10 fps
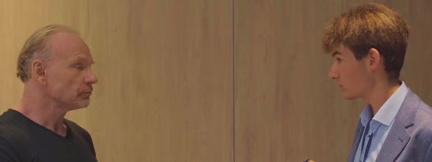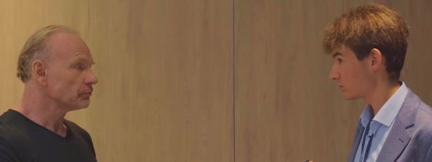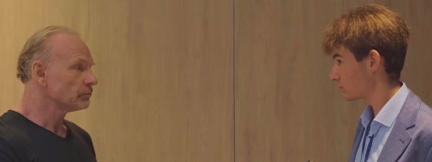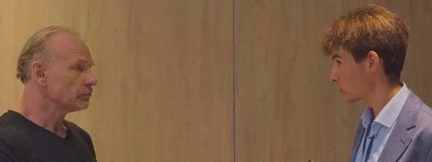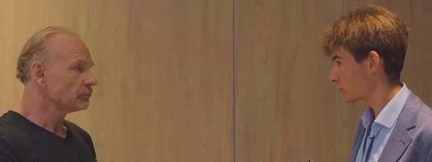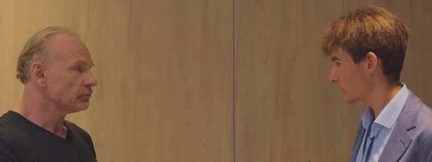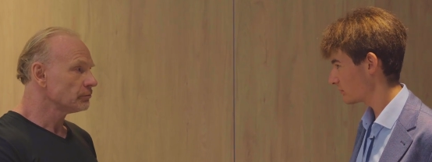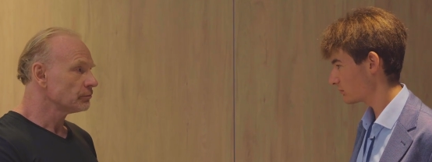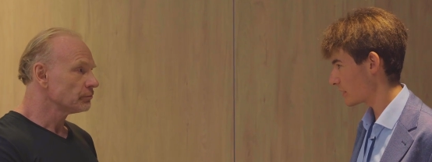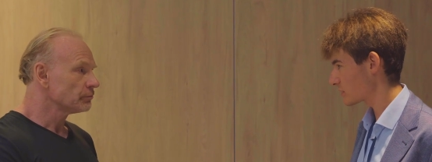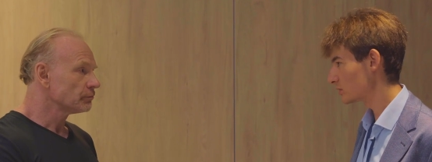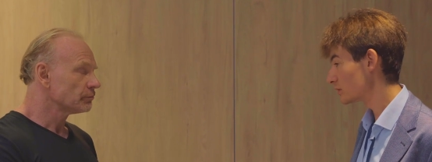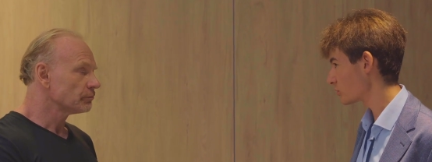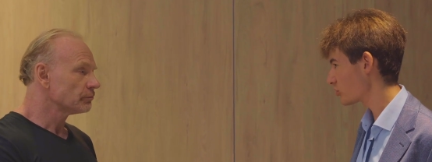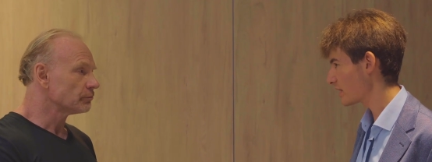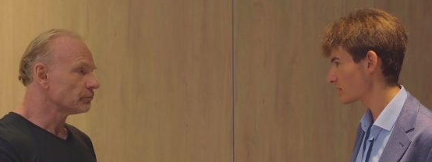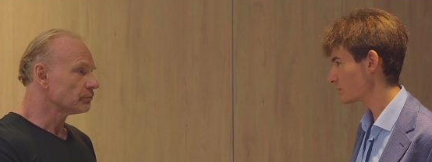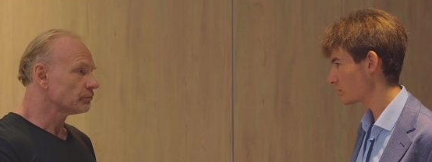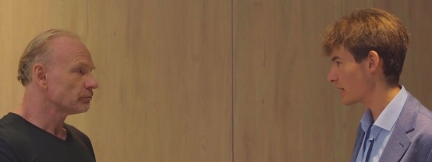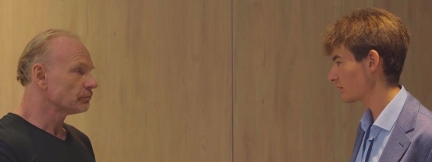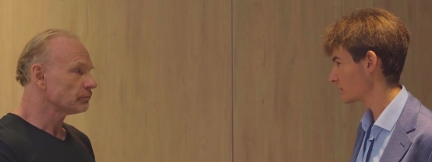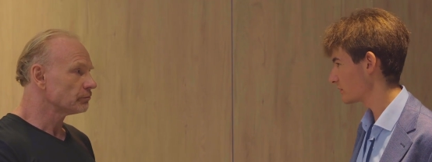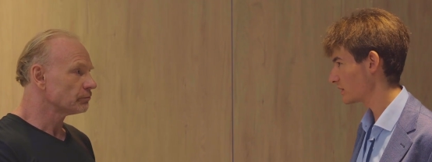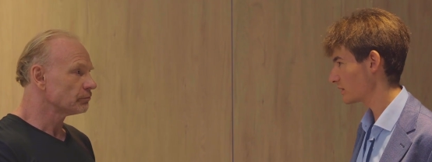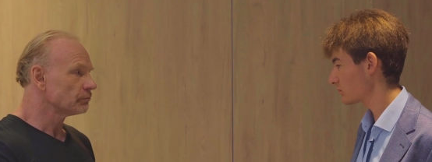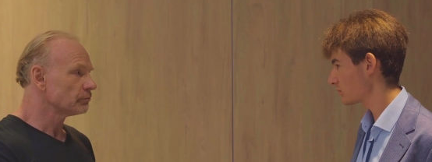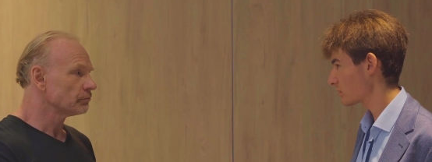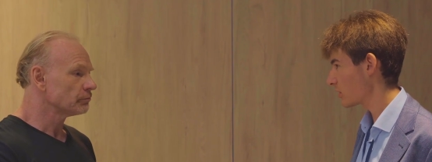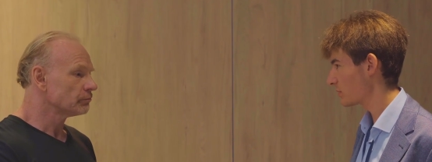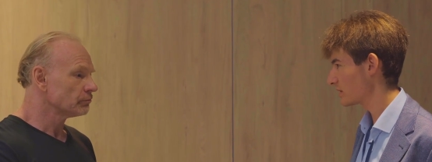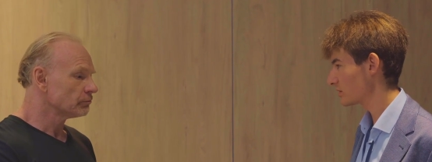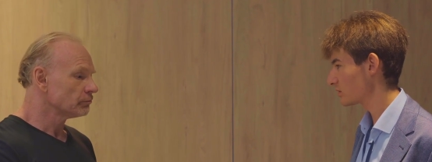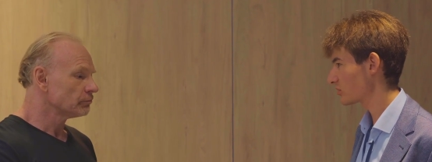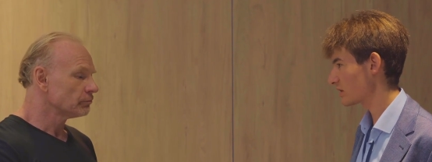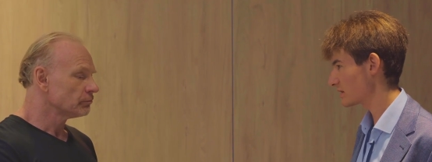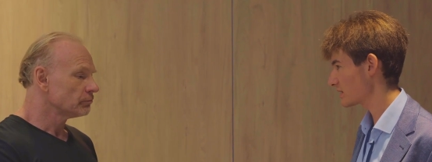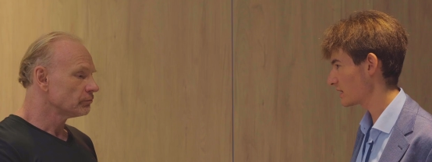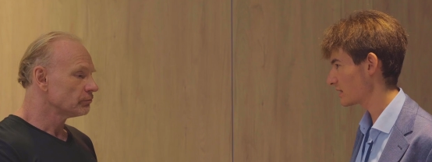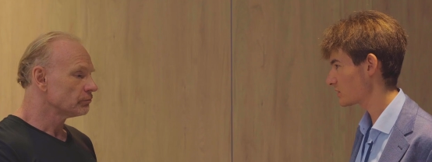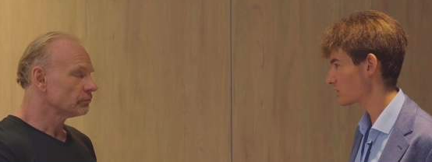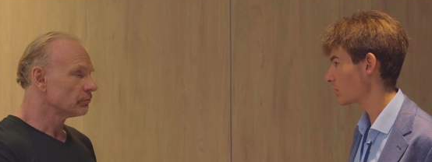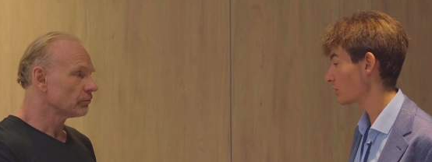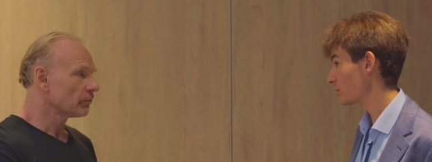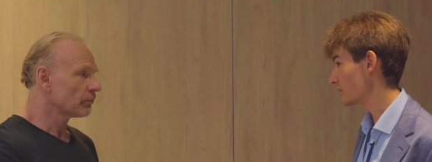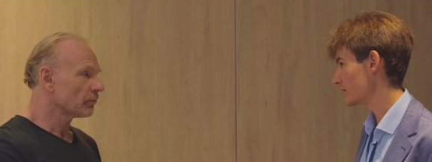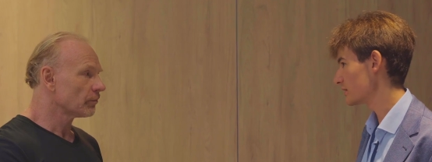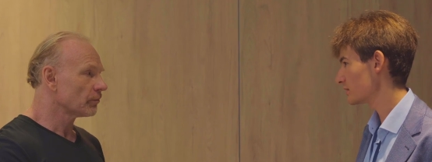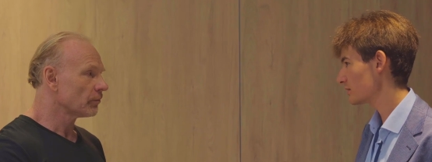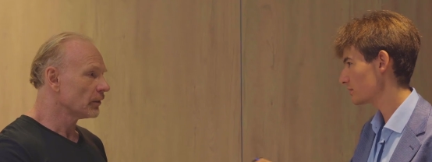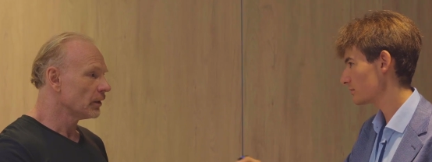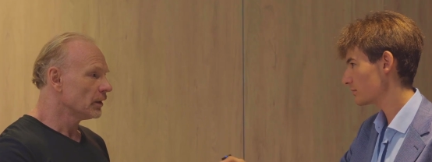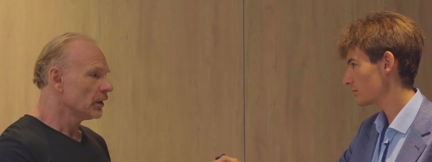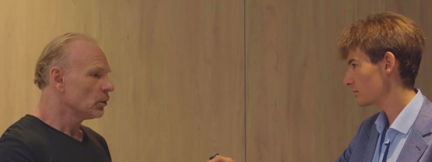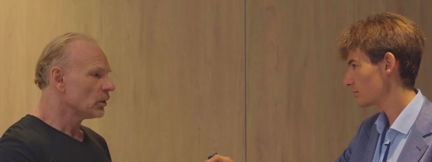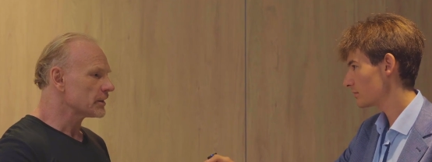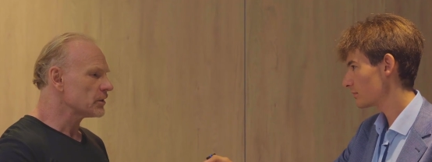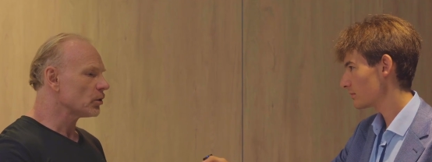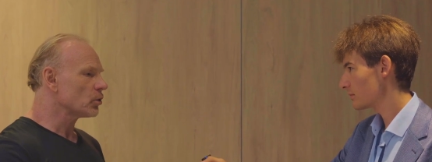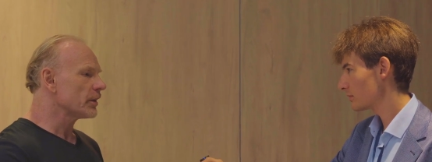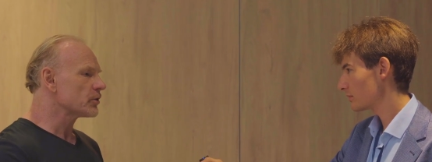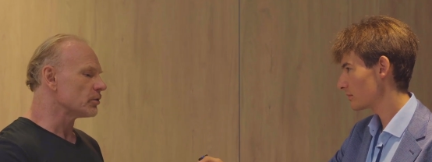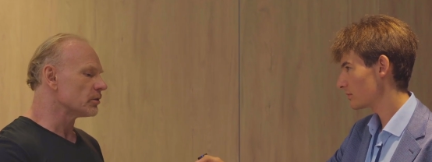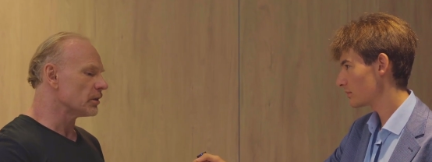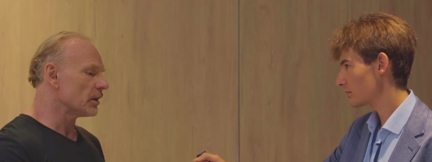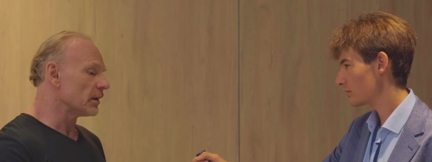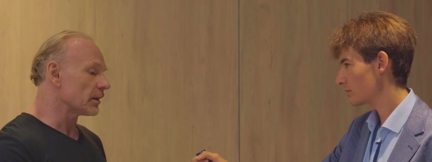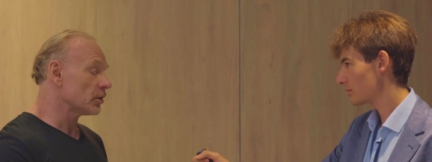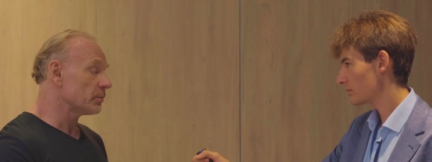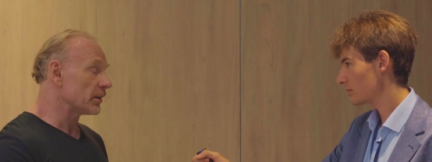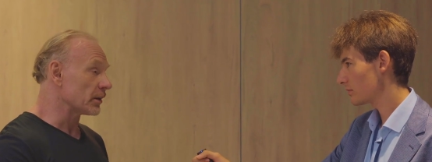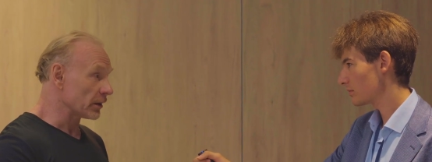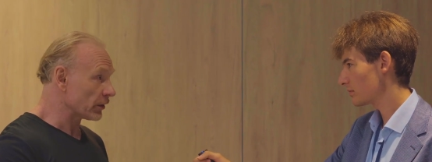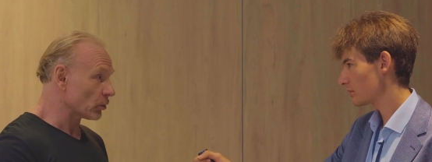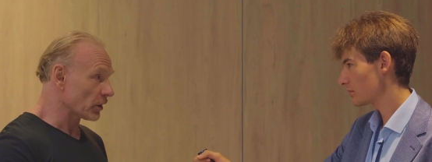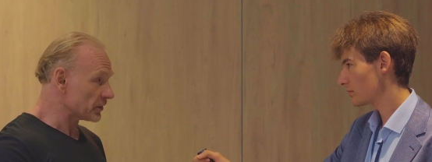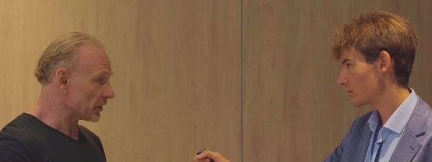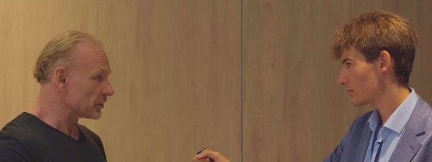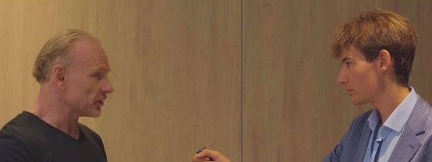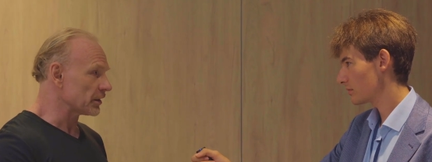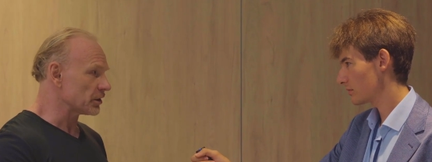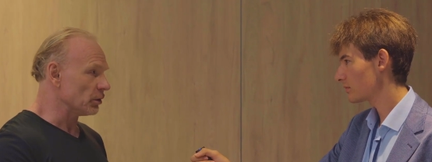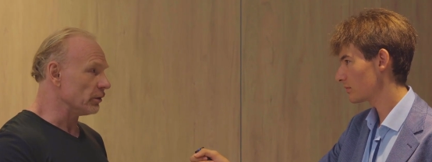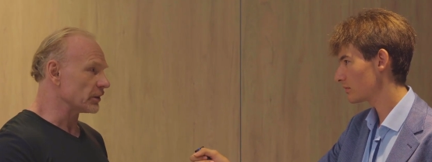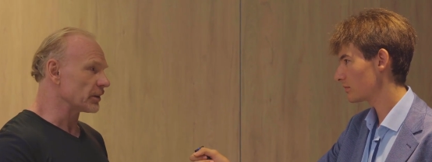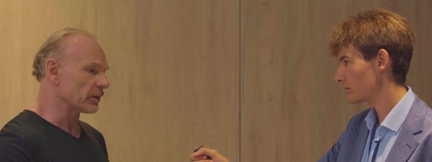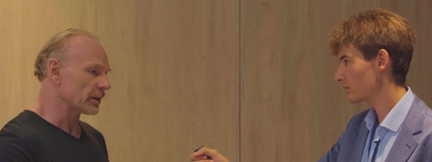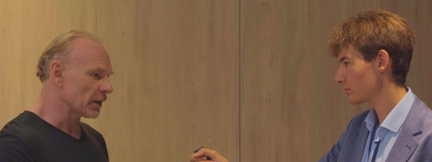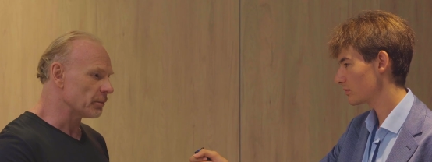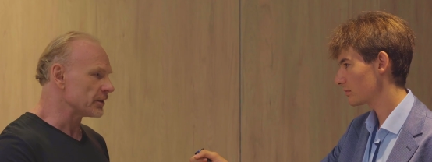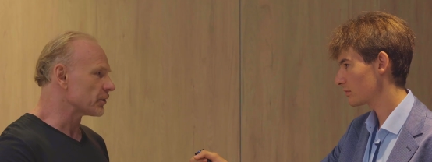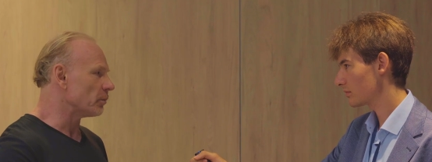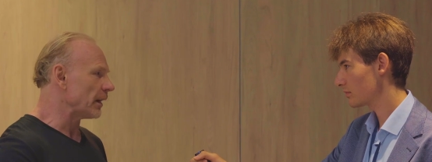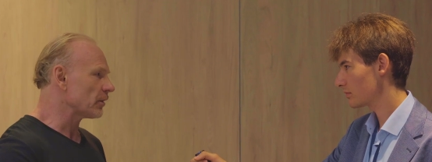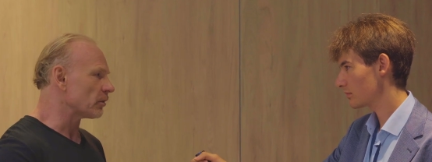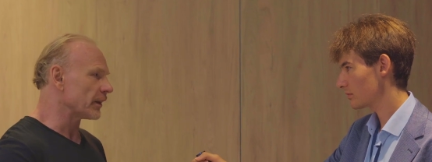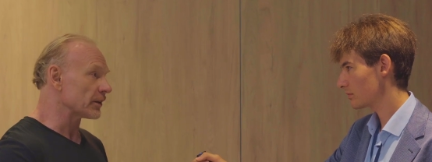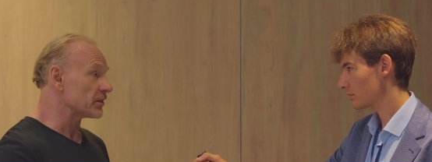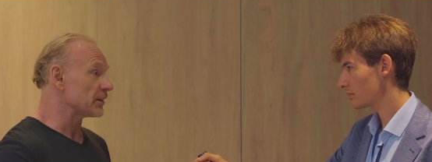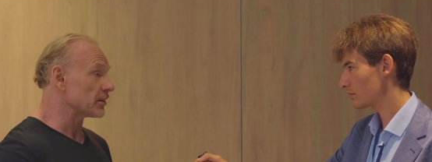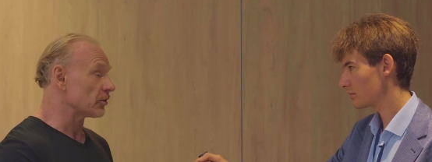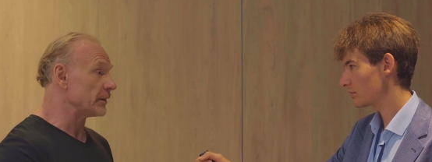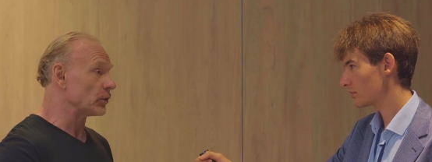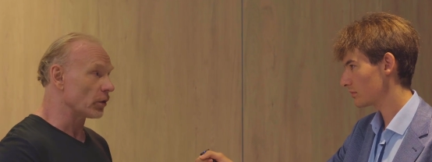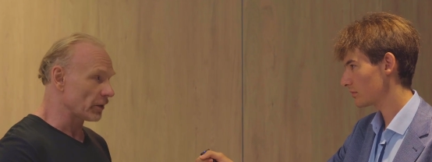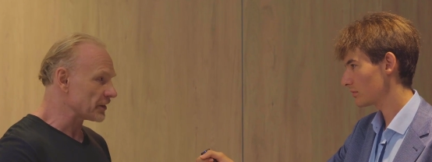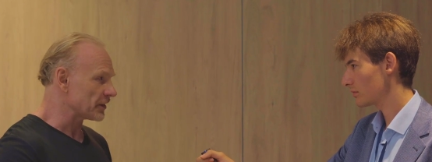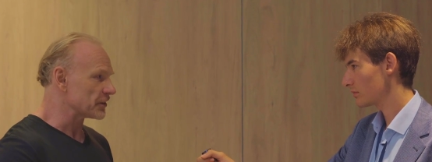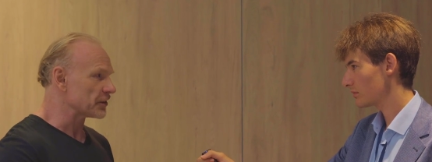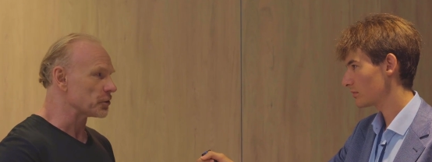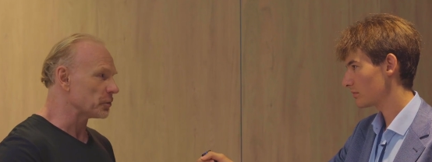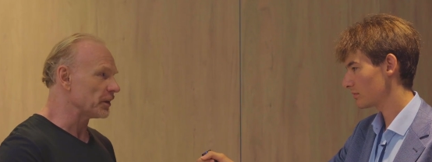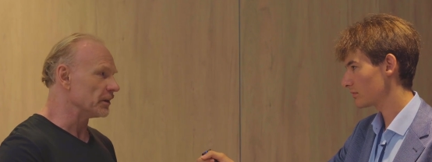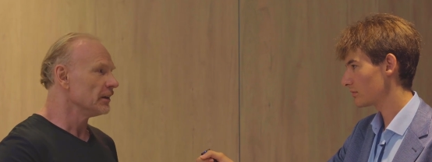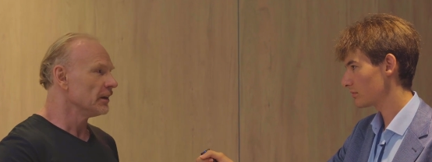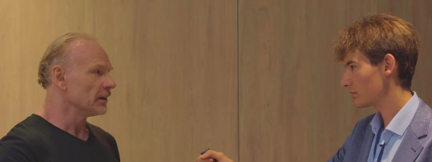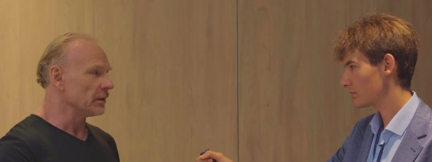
Speaker 1: there would be absolutely no chance of revival if the company, you know, just decides to stop operating.
Speaker 2: Well, it's not quite true. Uh, it could be that another organization takes you over. It's like companies go bankrupt. That doesn't necessarily mean all their assets disappear. Mm.